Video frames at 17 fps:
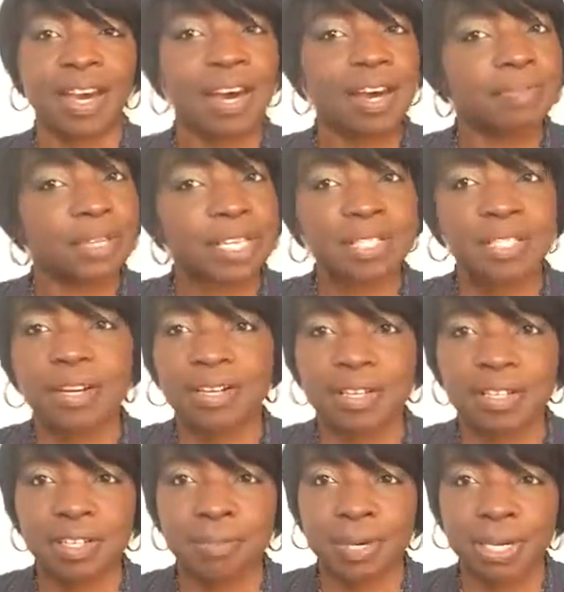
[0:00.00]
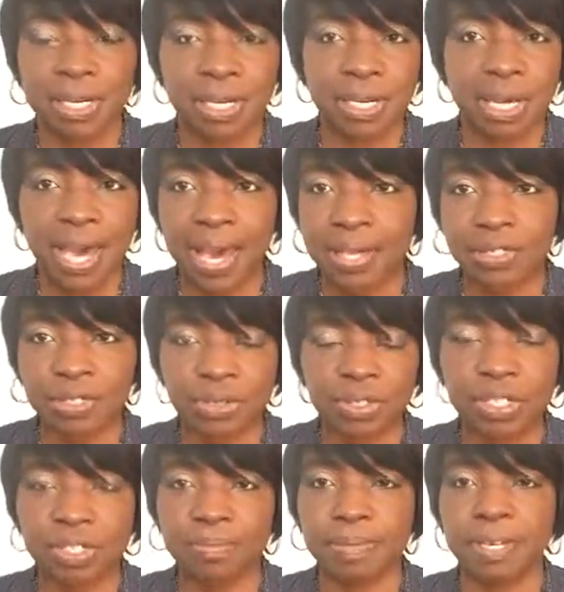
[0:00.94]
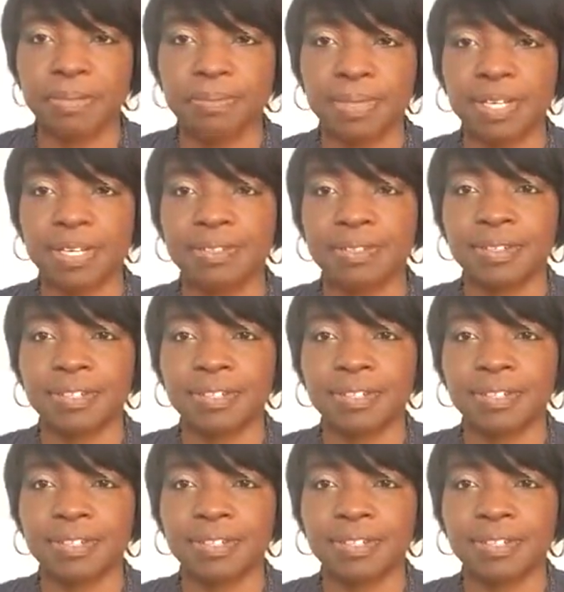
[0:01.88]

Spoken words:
I'm not talking about a casual commitment.